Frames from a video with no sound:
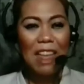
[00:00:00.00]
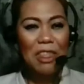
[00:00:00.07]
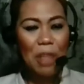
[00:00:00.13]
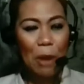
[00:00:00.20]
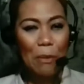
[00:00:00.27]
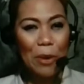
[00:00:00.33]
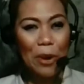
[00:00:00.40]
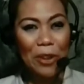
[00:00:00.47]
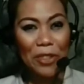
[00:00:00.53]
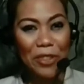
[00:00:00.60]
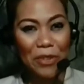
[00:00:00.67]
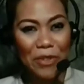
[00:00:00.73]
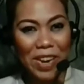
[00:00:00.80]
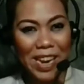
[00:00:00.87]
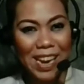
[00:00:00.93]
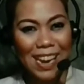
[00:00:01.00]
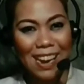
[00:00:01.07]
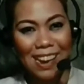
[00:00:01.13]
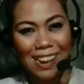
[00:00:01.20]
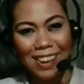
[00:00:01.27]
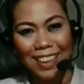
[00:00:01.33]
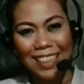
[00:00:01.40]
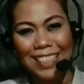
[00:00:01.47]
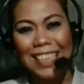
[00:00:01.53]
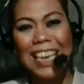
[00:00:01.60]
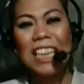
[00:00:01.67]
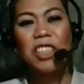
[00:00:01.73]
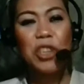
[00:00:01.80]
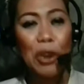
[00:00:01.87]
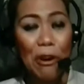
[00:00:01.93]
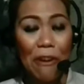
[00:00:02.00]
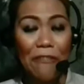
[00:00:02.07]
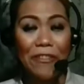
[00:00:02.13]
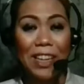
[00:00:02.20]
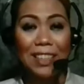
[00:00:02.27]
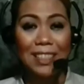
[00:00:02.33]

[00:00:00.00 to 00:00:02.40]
Number 3 is interval